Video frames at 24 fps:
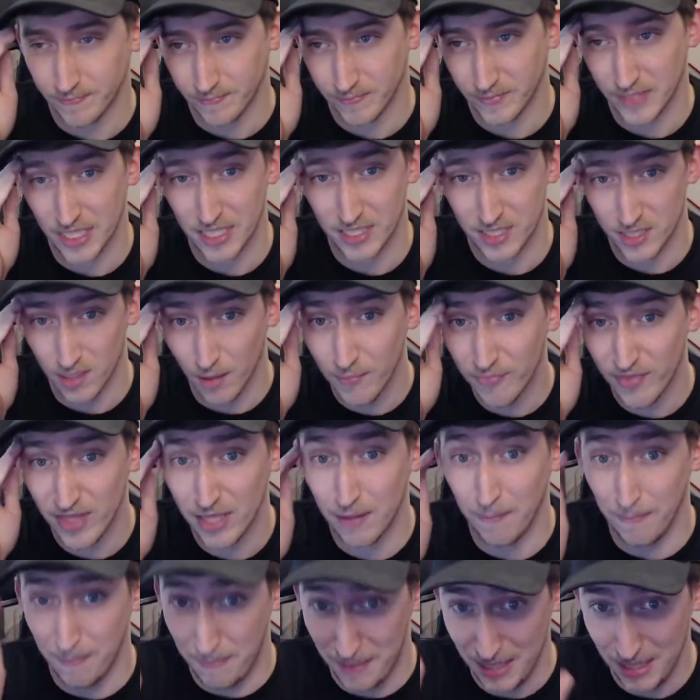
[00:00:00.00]

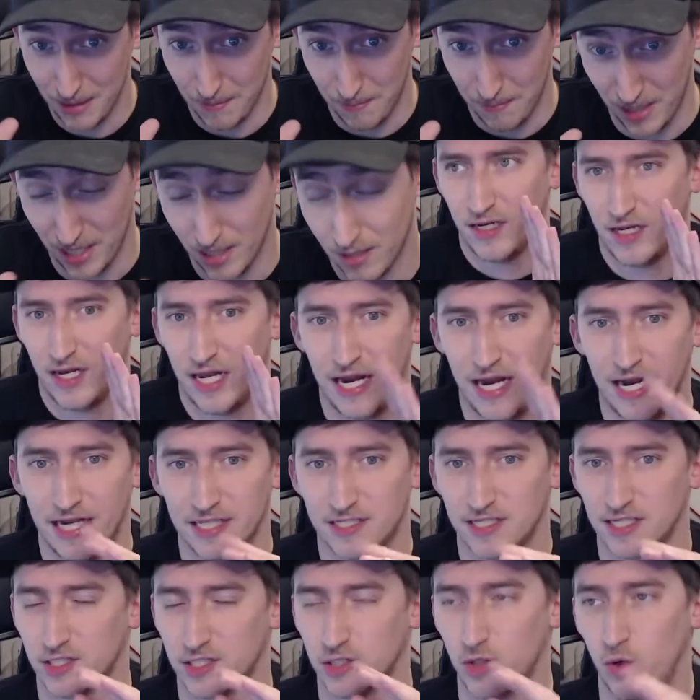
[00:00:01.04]
Something bit me. And
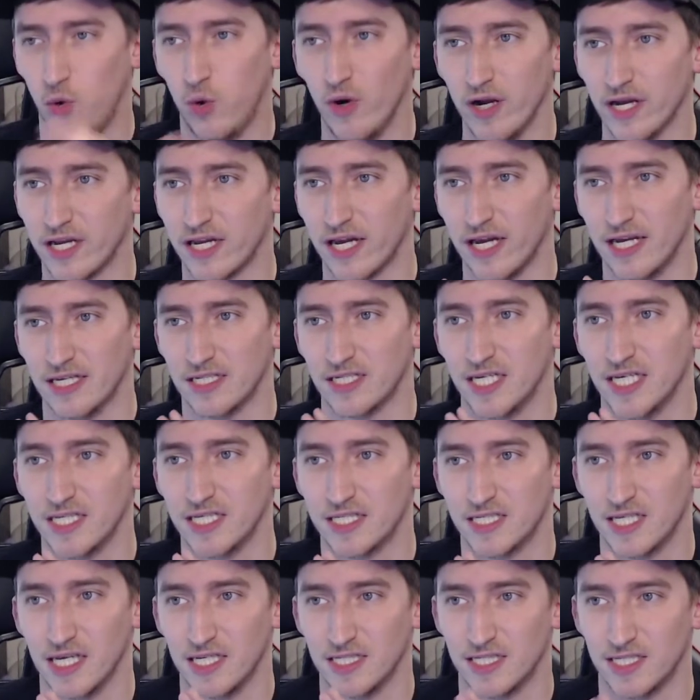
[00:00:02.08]
it's as quick as he
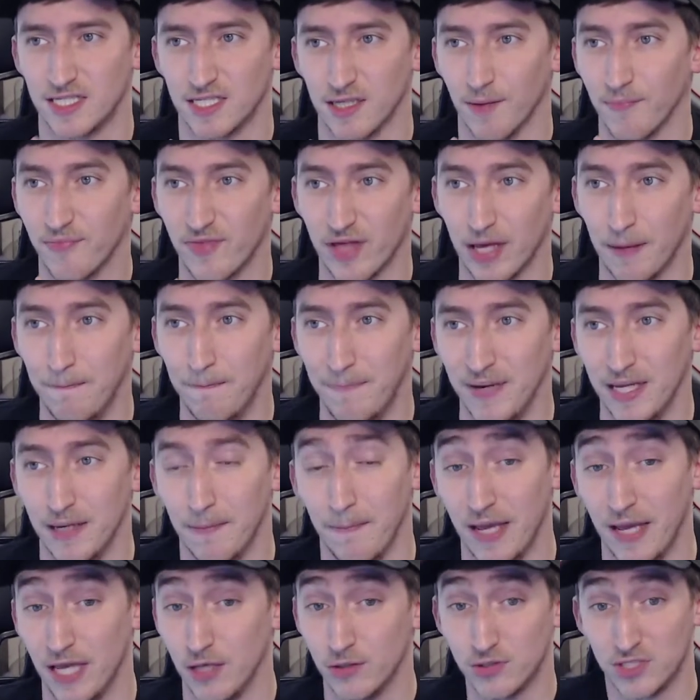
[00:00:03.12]
said, Something bit
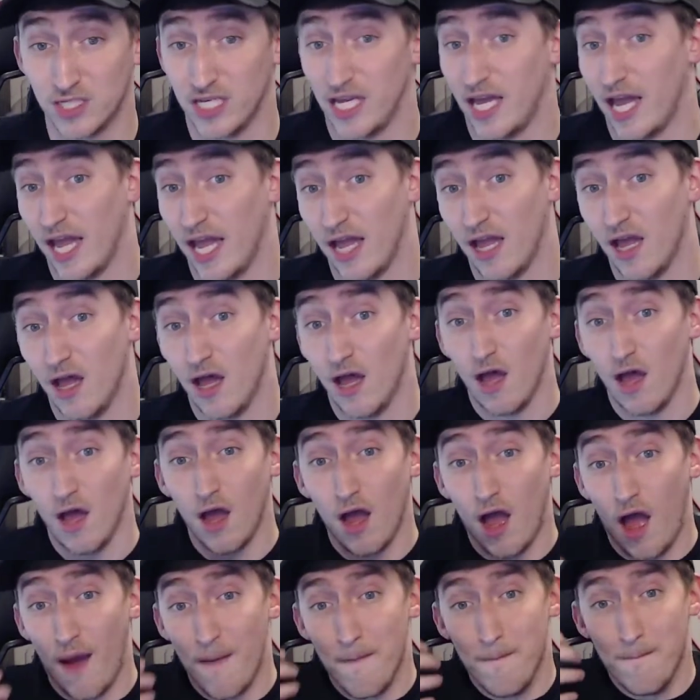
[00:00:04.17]
me. You see a
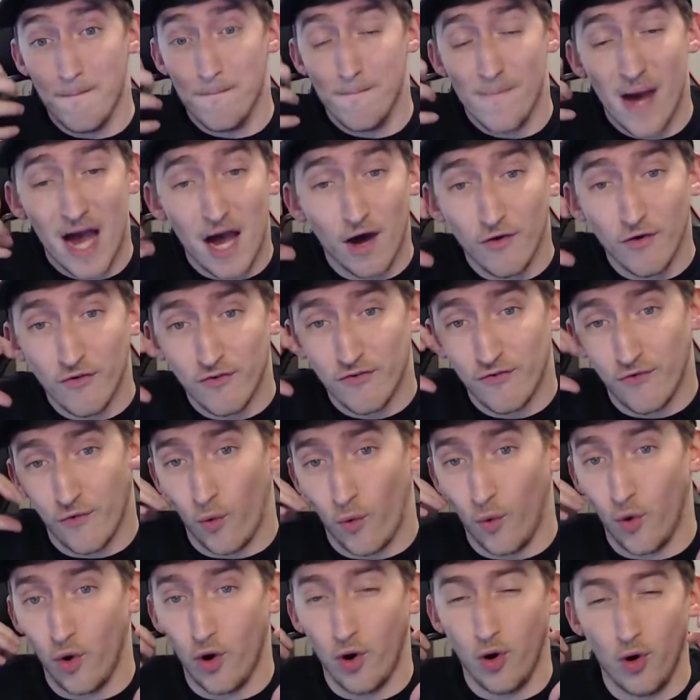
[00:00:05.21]

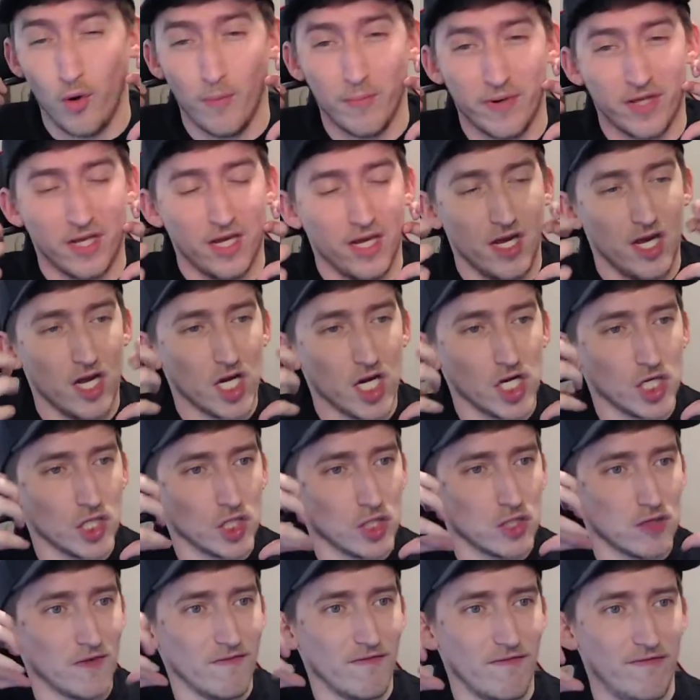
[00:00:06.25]
malformed,
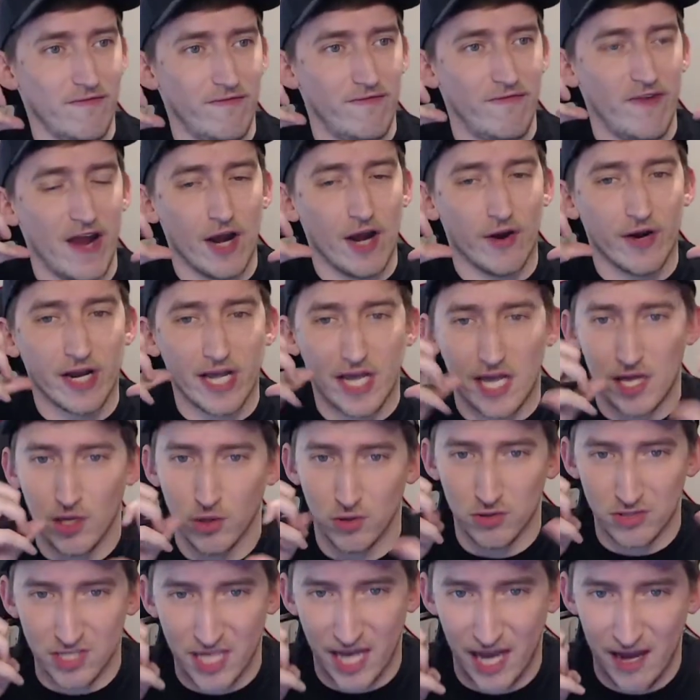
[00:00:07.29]
very
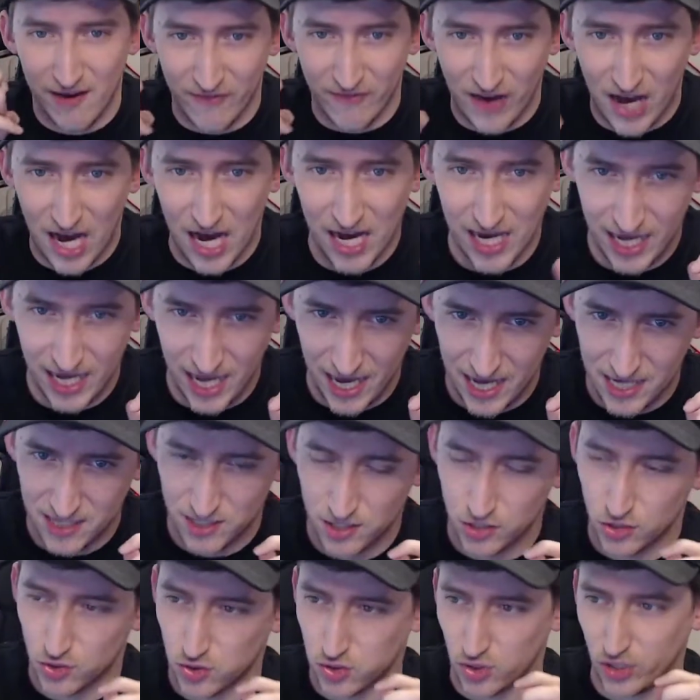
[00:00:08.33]
heels have eye
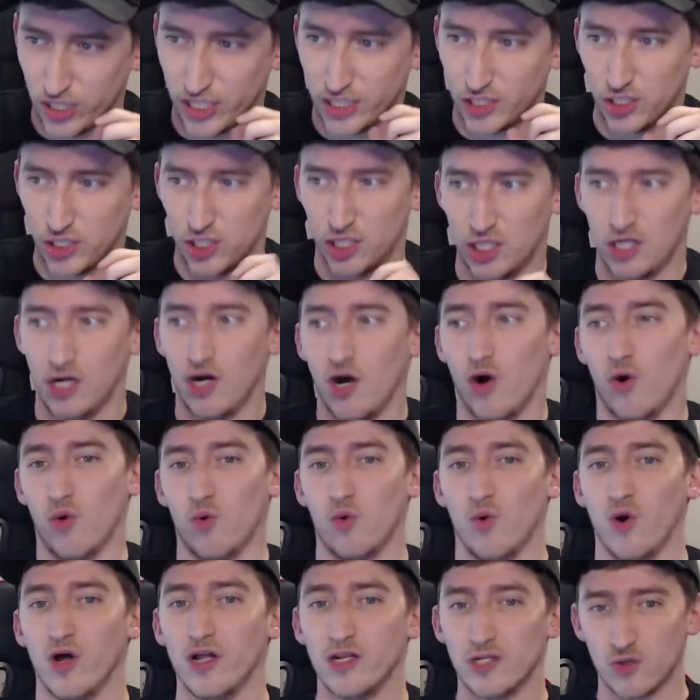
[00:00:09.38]
creature
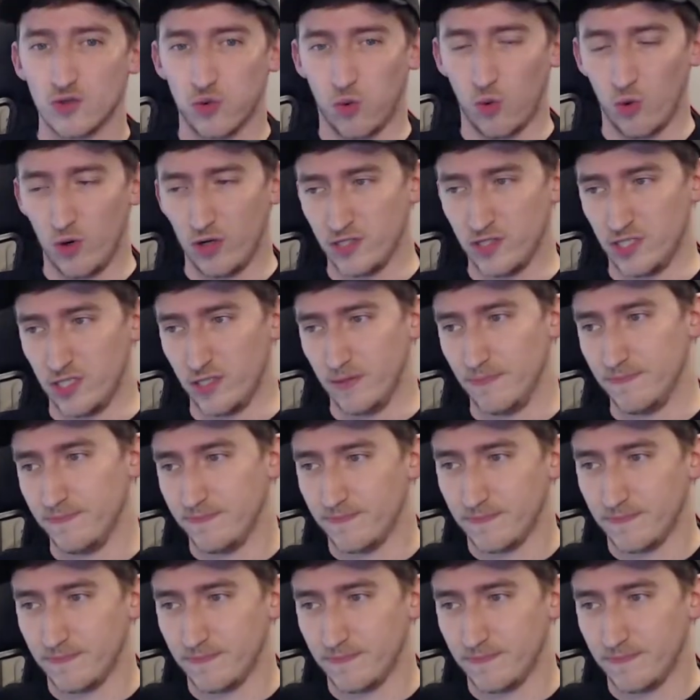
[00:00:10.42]
run towards him,